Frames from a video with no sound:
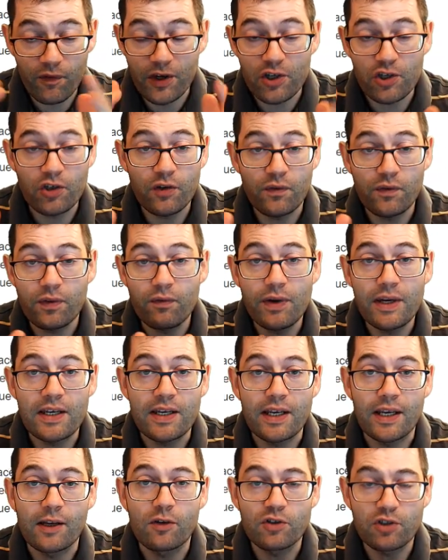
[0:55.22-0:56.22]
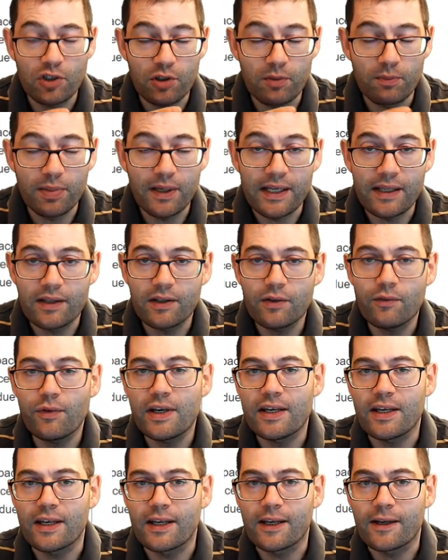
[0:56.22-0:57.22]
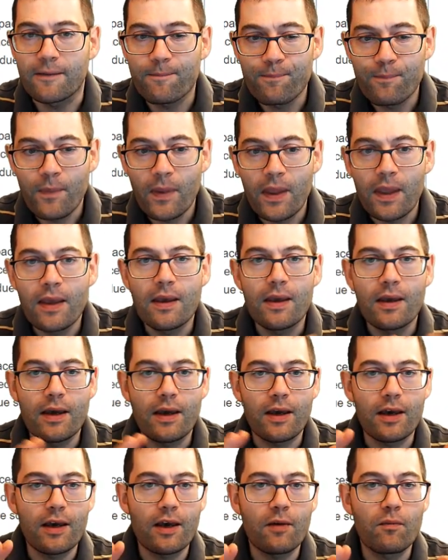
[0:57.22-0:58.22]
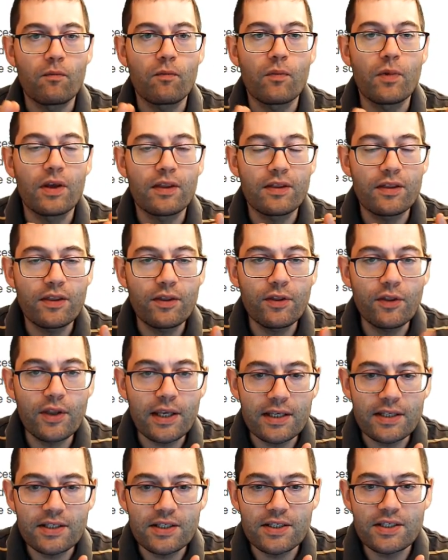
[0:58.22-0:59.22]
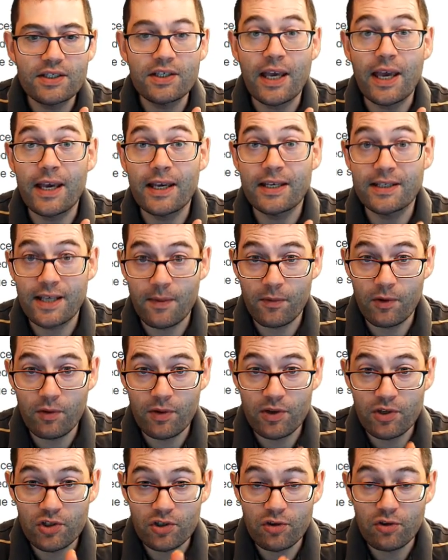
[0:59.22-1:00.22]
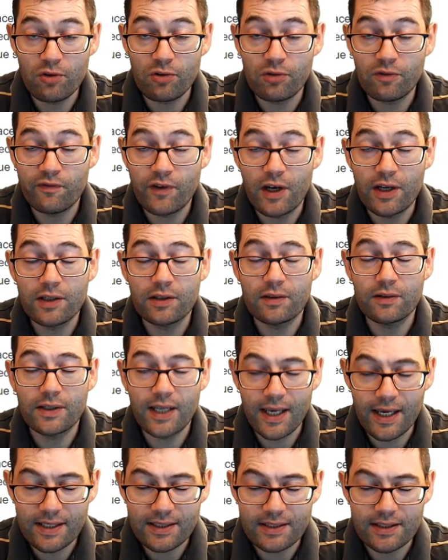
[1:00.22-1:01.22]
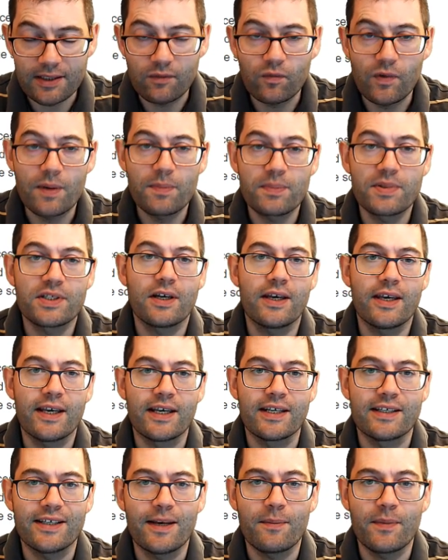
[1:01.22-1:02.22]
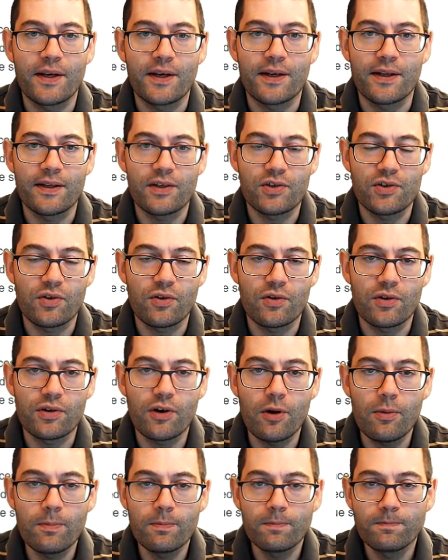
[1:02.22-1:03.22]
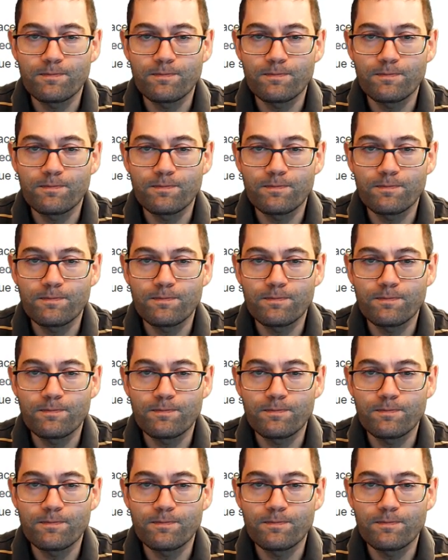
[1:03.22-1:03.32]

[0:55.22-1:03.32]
off the reading or to complete the reading. This exam question you'll find on the excellent website examenglish.com,